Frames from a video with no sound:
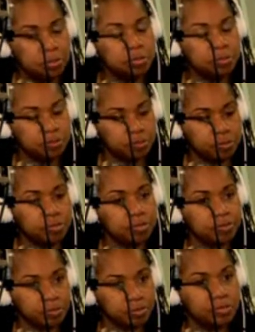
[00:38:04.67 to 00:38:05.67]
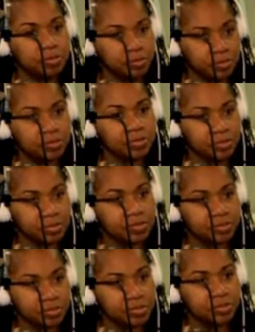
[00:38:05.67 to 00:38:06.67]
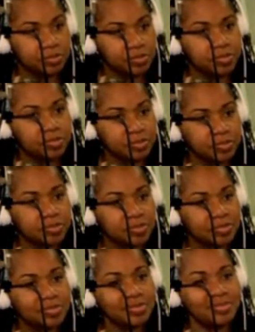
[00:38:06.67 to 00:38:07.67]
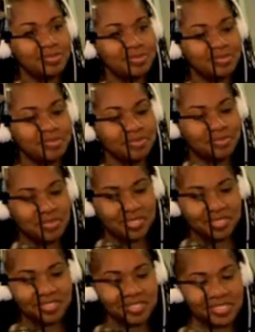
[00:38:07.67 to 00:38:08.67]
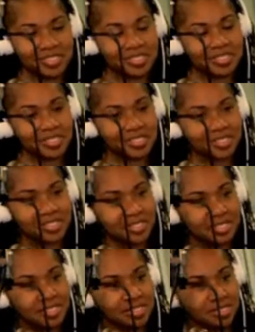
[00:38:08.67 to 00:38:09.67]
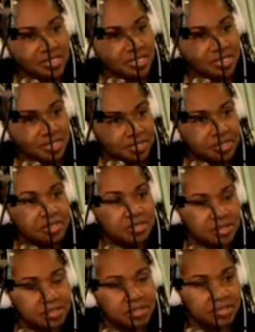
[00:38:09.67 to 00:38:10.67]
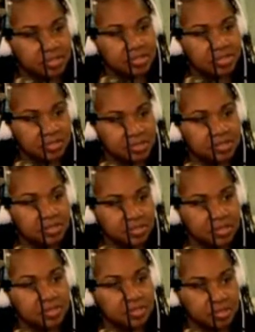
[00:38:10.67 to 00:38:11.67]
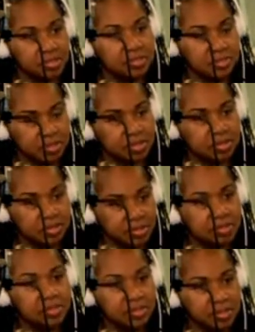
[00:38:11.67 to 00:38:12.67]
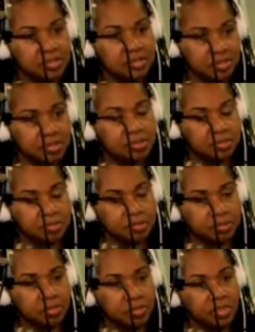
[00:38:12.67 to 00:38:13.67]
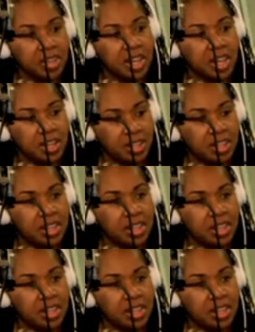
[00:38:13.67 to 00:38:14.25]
that need. I tell you, I messed things up this early. Legislation that needs to be changed, and only our legislators can do that. Okay.